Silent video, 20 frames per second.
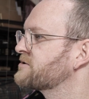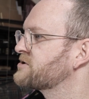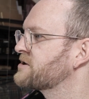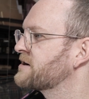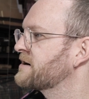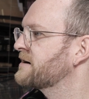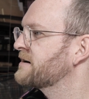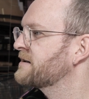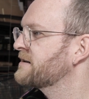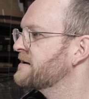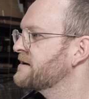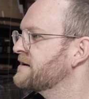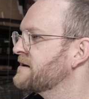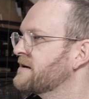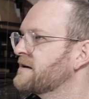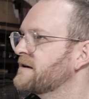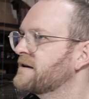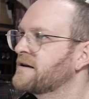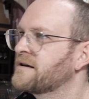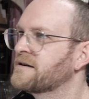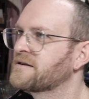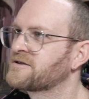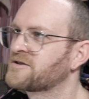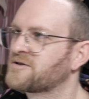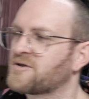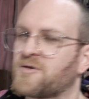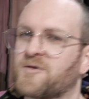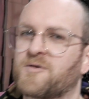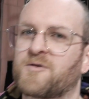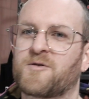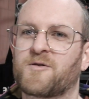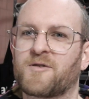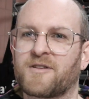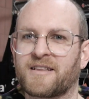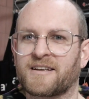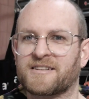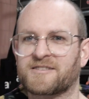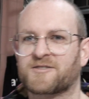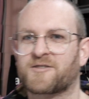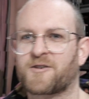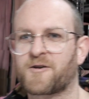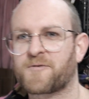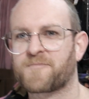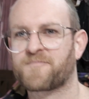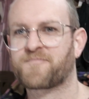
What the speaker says: Charli, so let's go.